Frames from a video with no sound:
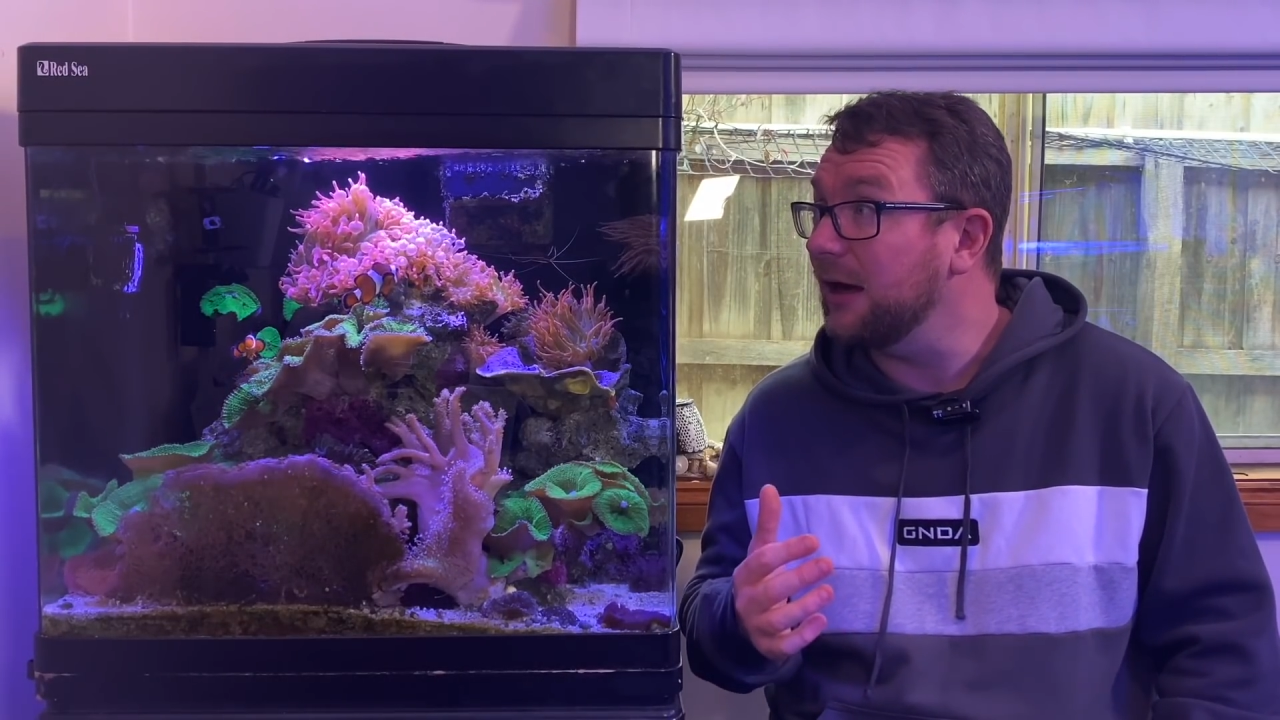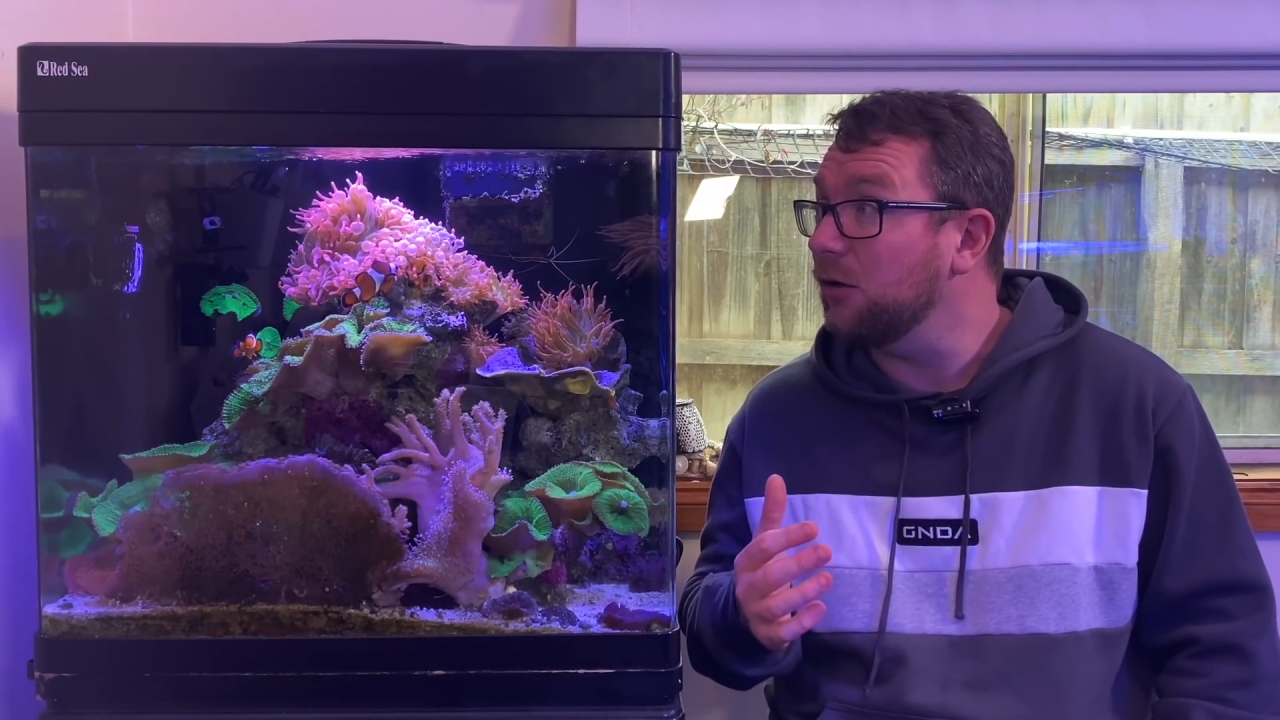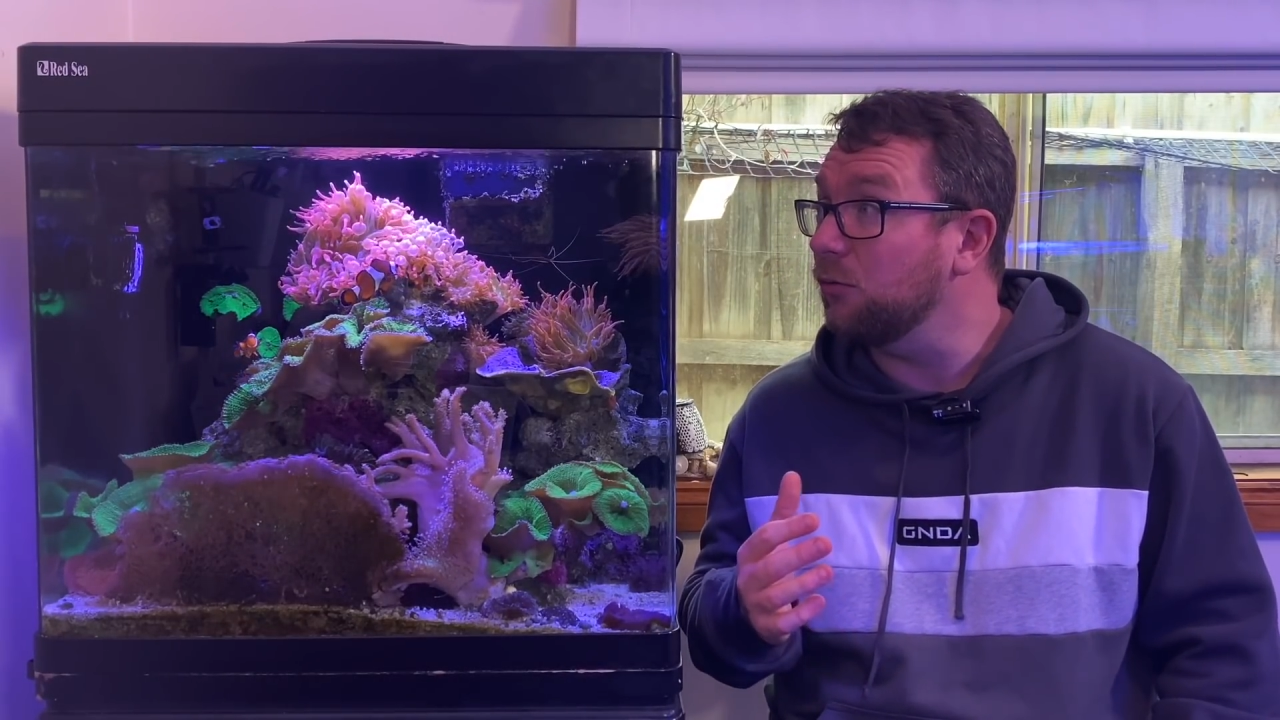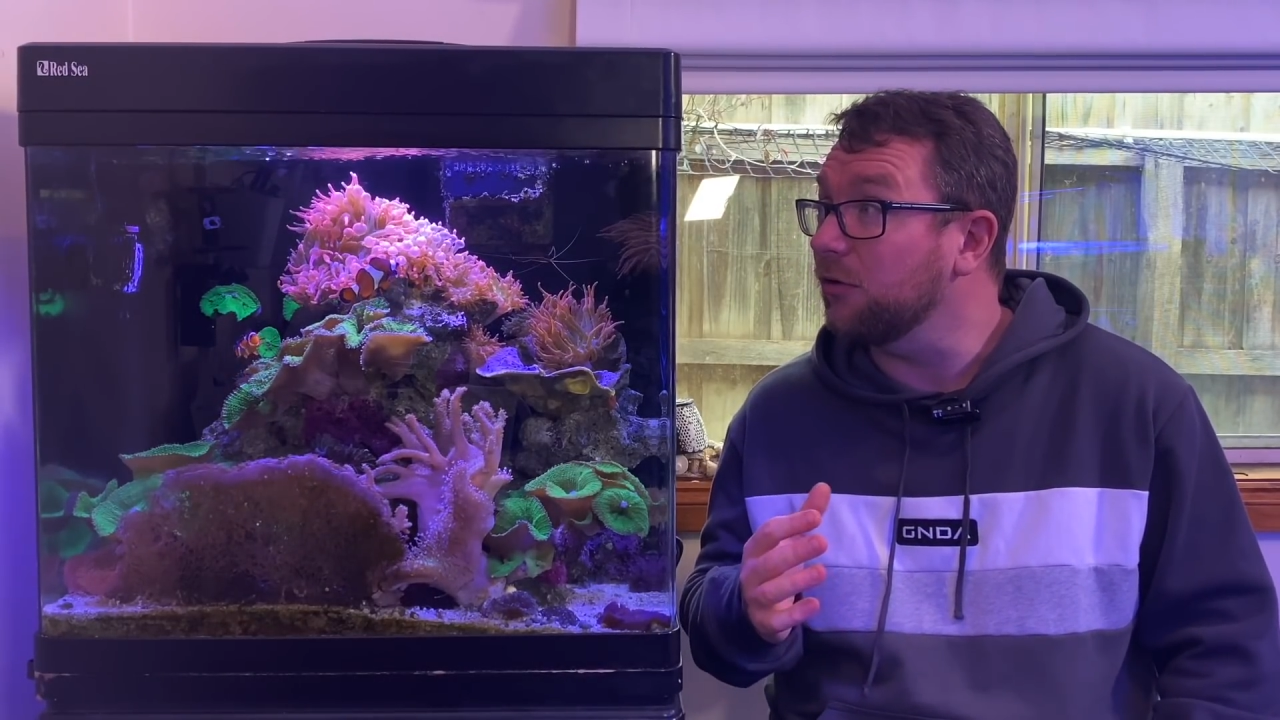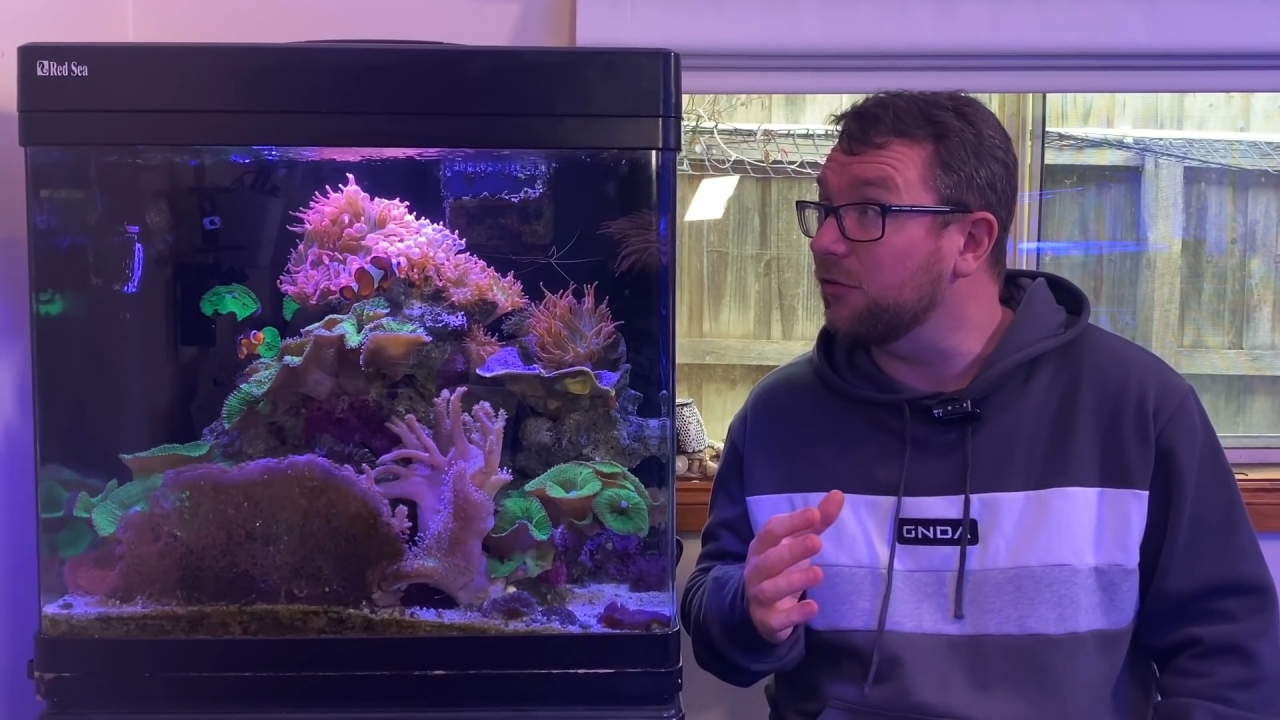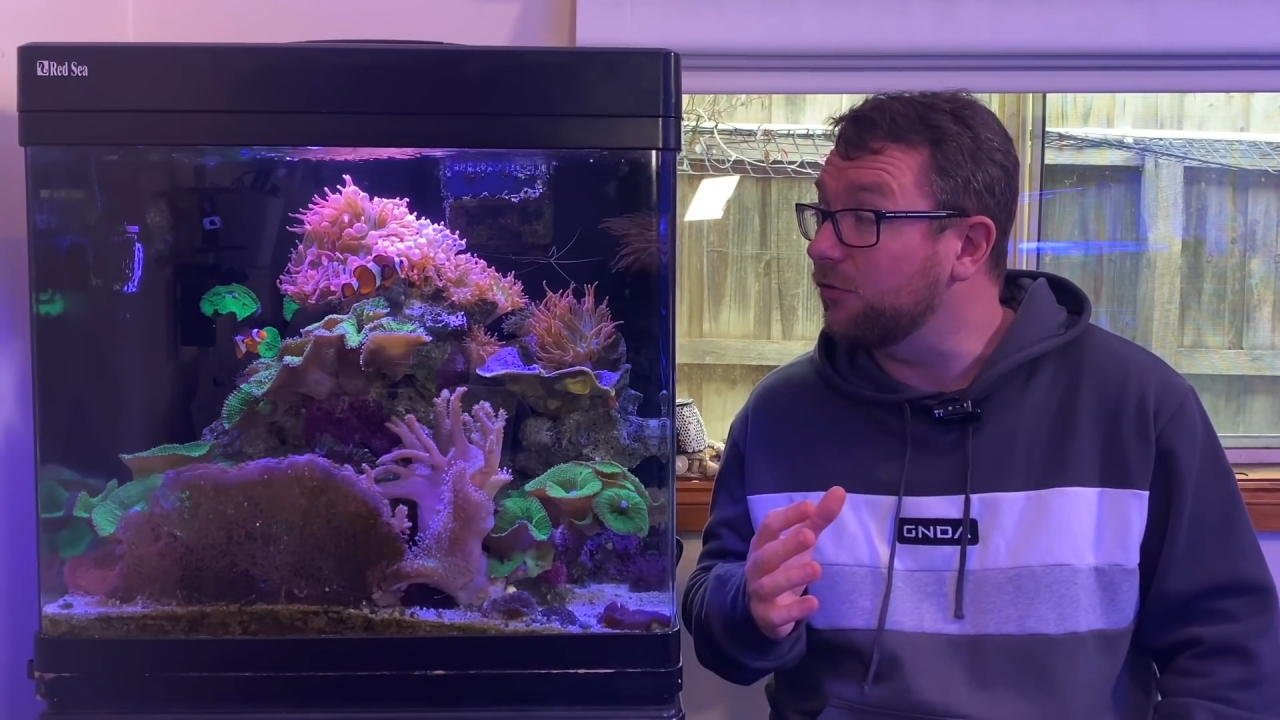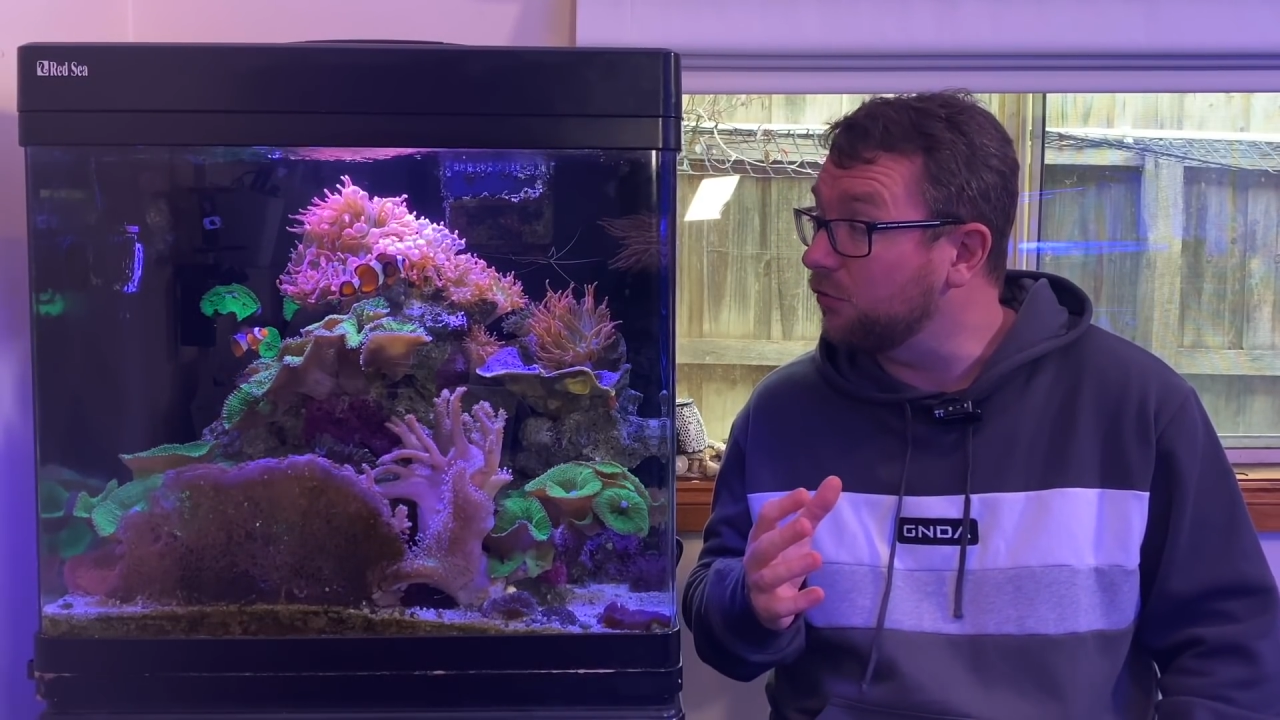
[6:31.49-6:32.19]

would